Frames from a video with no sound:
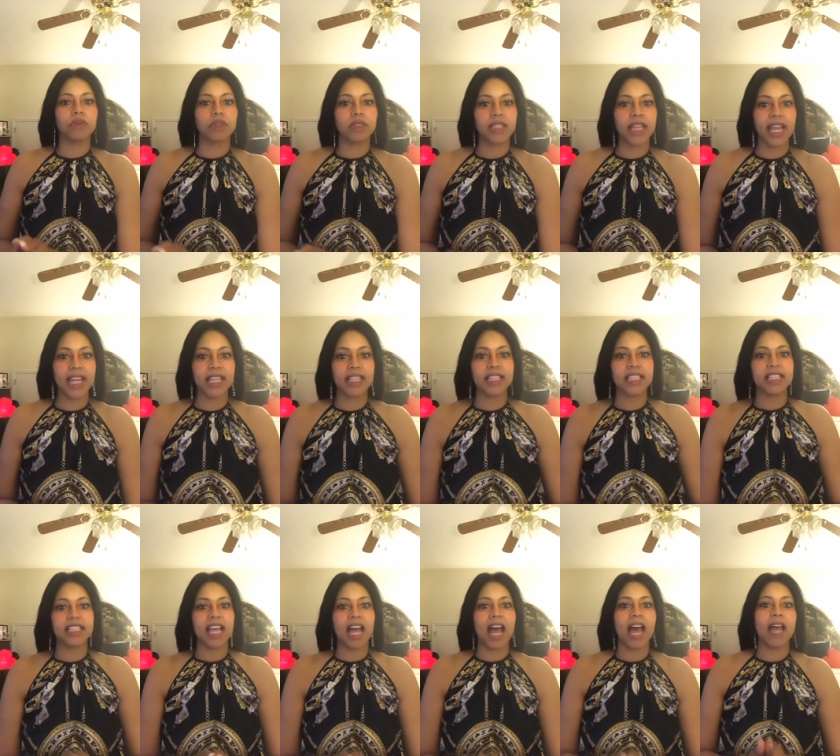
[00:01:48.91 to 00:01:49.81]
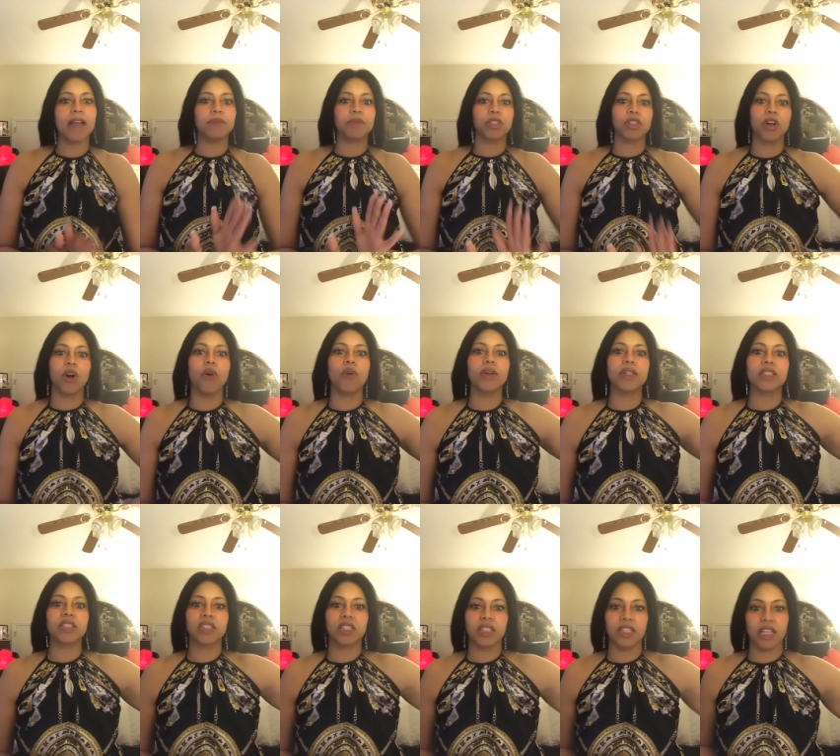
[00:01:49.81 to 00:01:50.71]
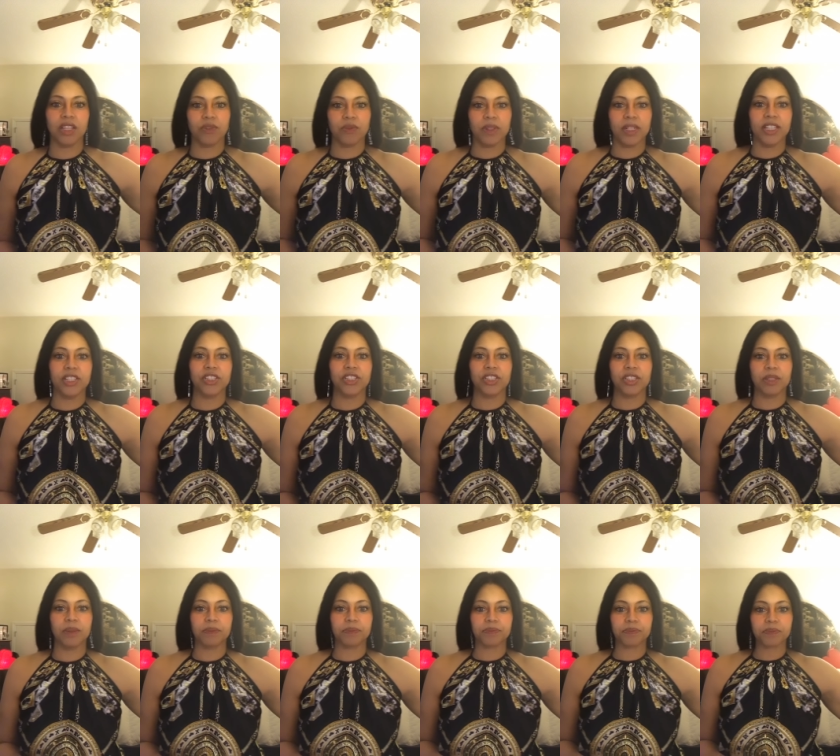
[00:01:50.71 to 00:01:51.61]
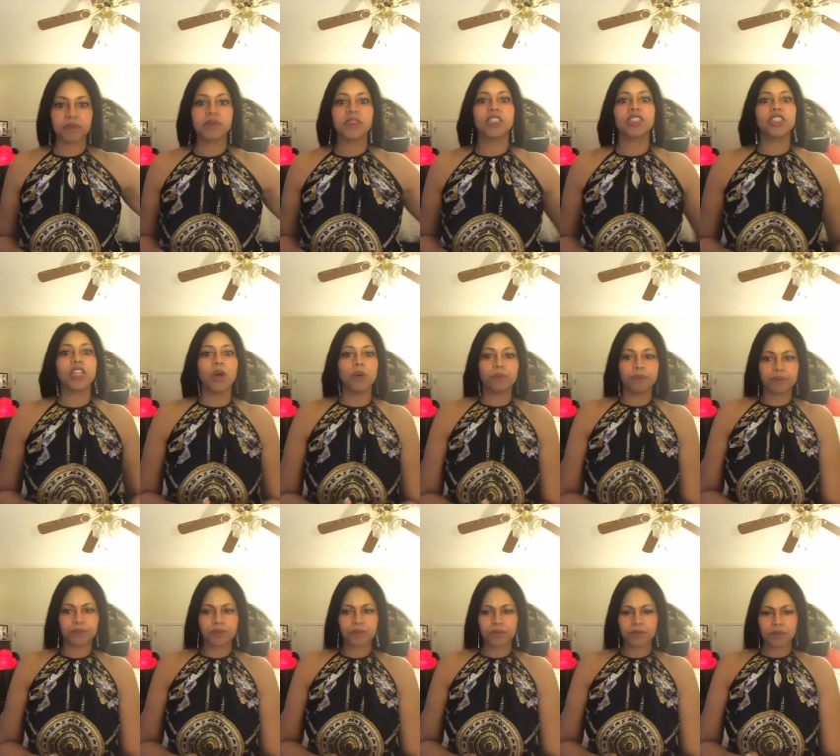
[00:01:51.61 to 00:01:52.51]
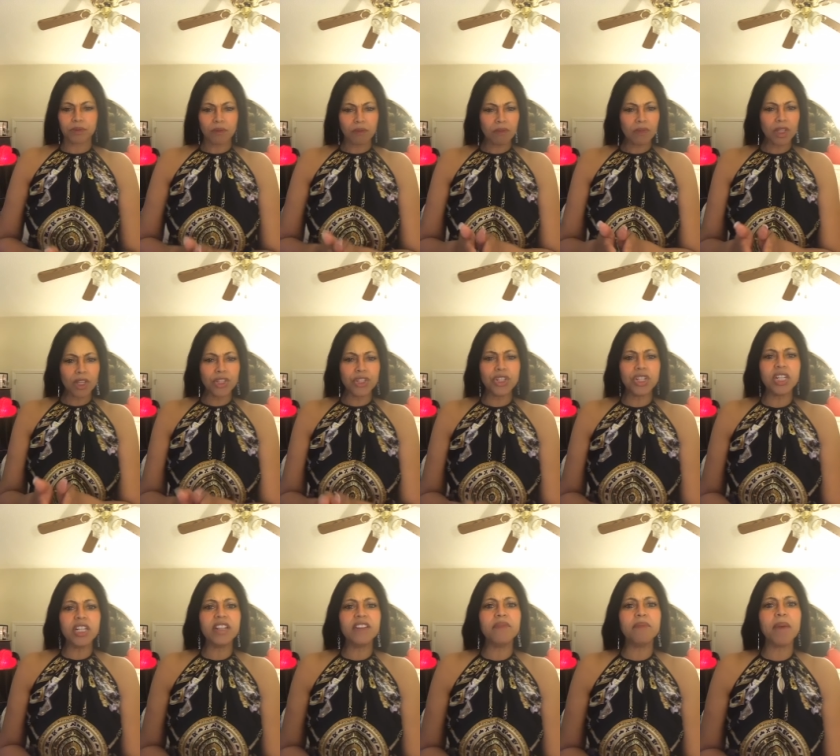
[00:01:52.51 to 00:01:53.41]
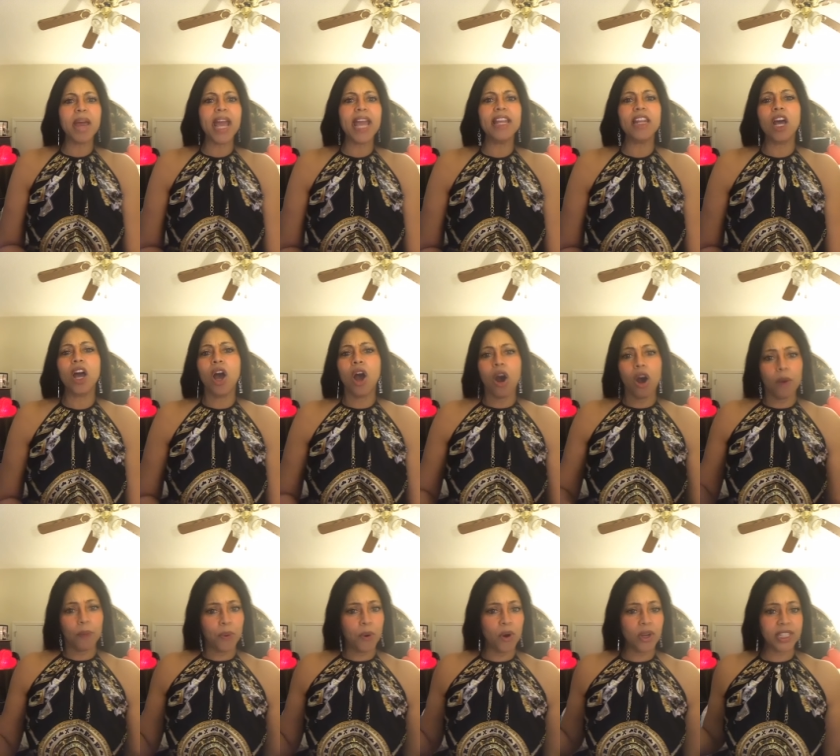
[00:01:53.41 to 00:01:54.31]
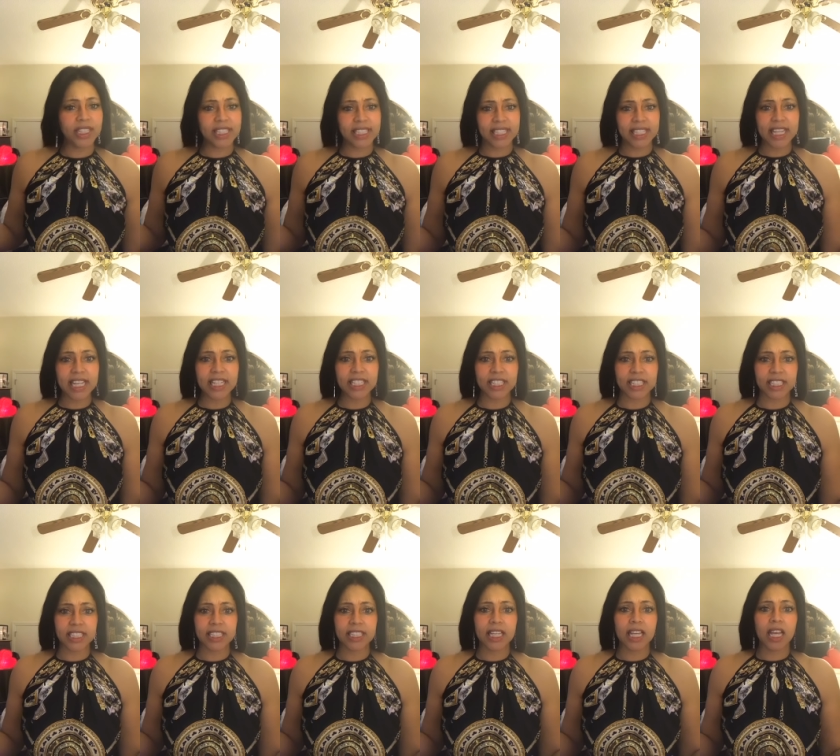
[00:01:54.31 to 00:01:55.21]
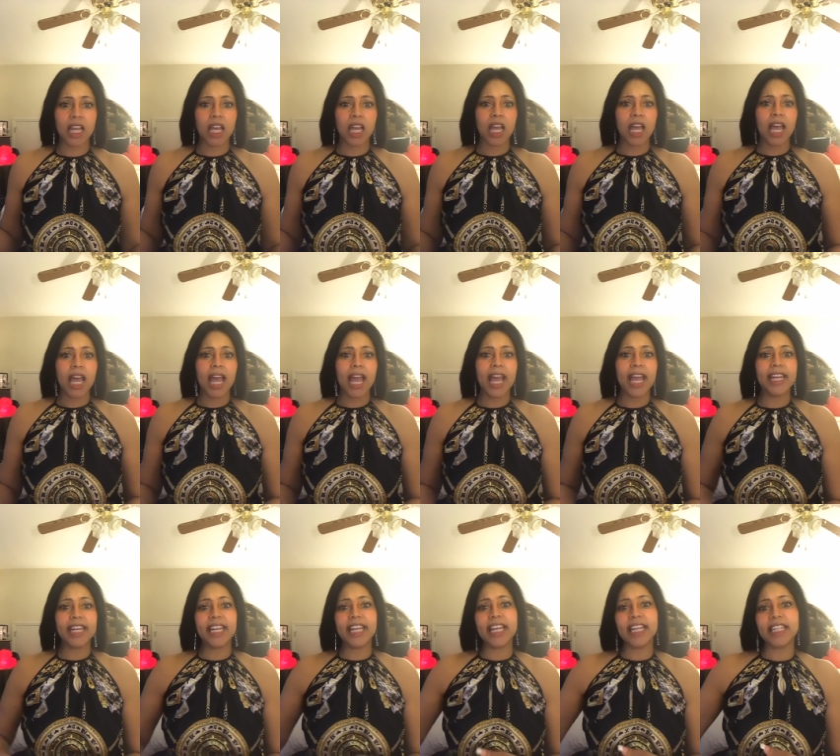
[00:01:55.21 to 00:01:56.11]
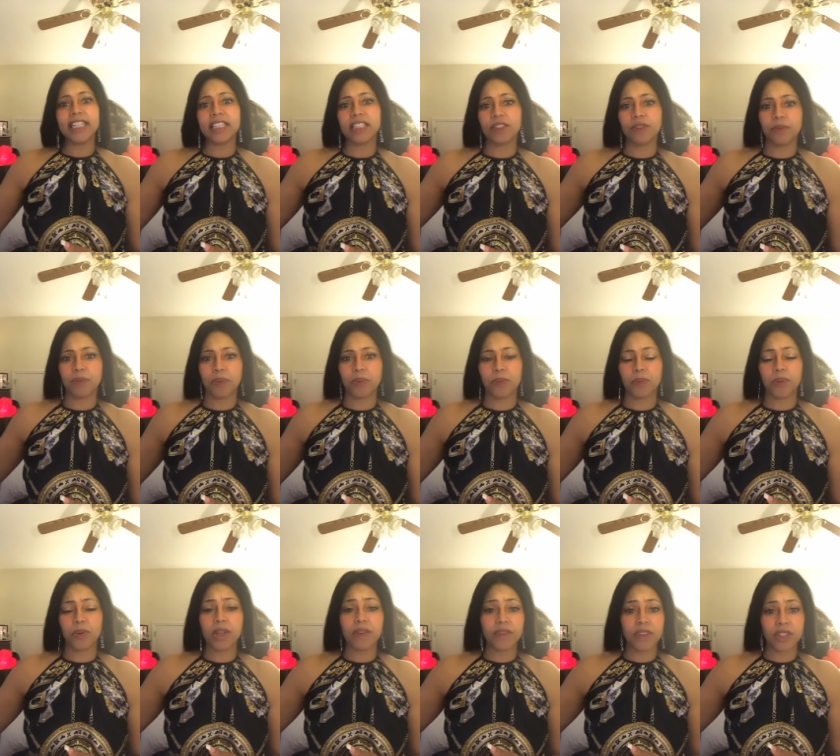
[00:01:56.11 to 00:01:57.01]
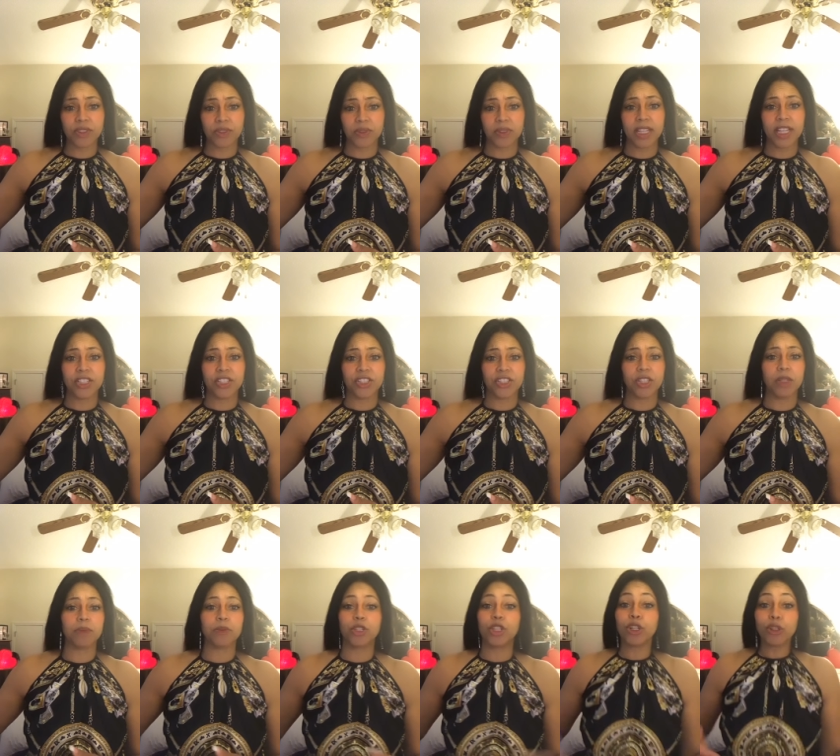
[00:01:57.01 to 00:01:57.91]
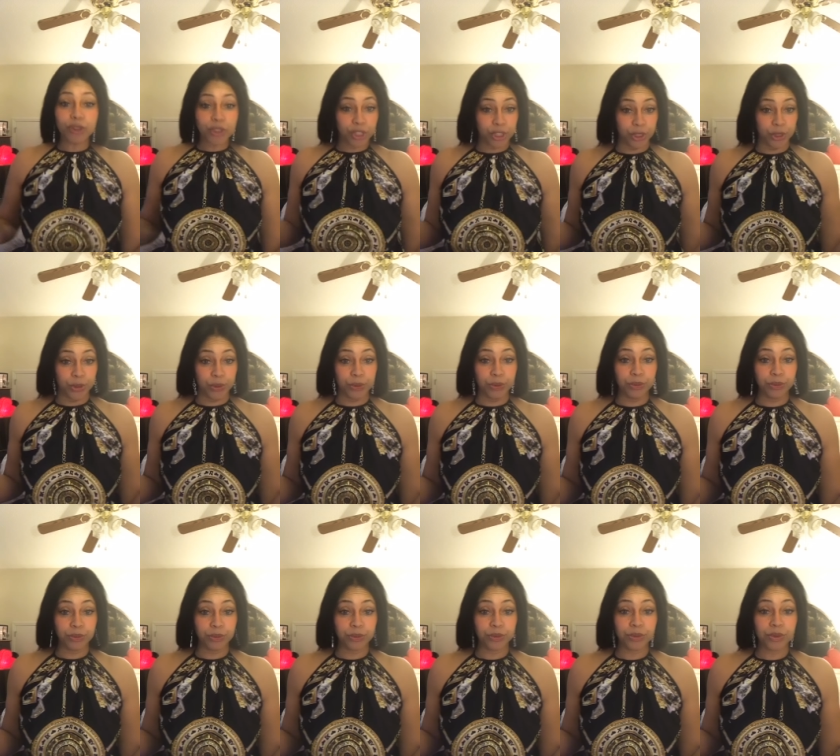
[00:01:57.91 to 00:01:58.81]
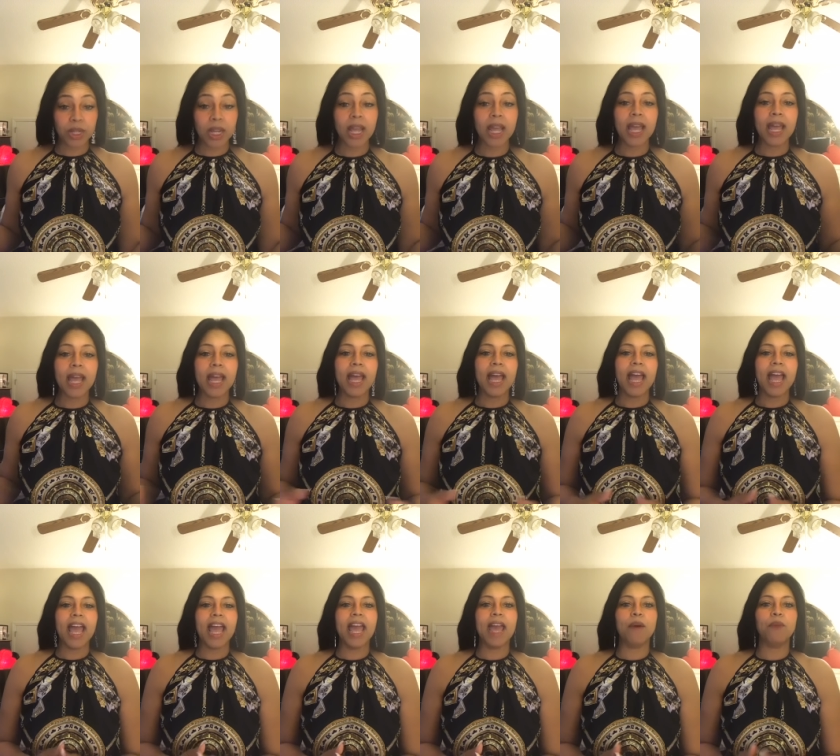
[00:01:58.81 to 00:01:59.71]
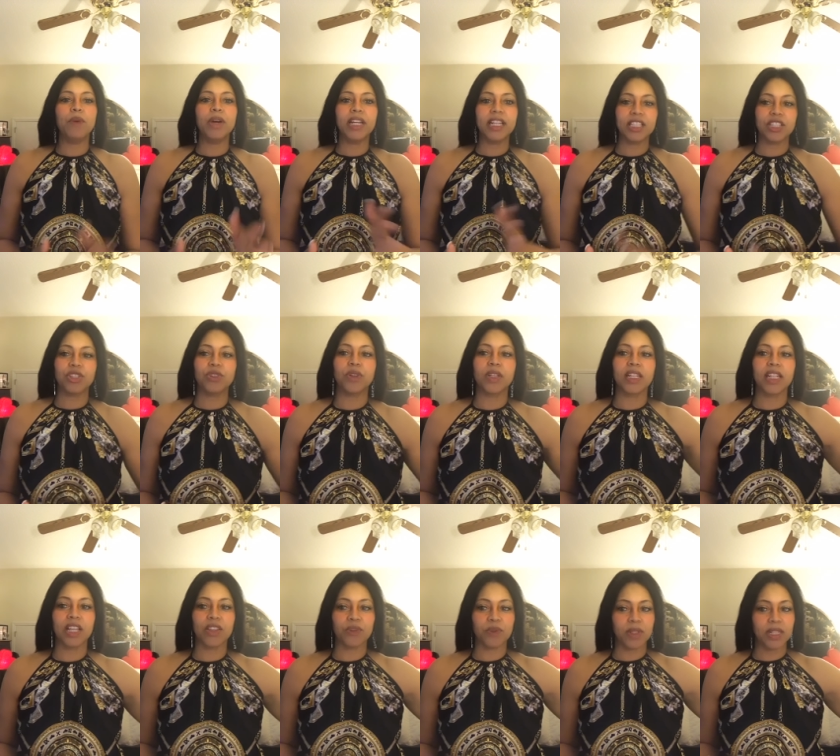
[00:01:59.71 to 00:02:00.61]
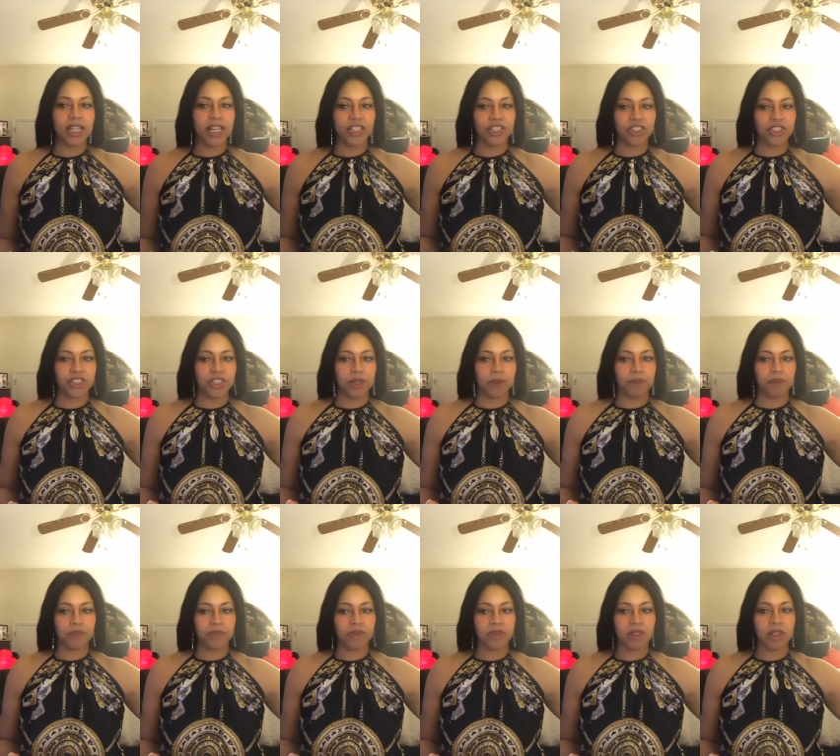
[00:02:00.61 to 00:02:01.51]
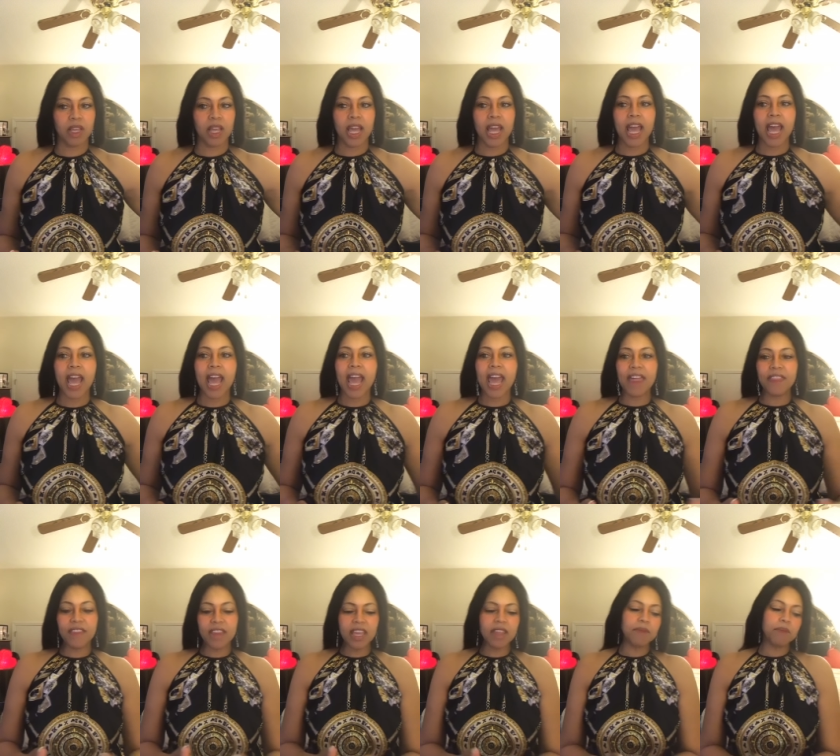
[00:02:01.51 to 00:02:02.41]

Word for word: taking the time to go into another relationship. So, you could have made a poor decision and ended the previous relationship too soon and went into another relationship. And then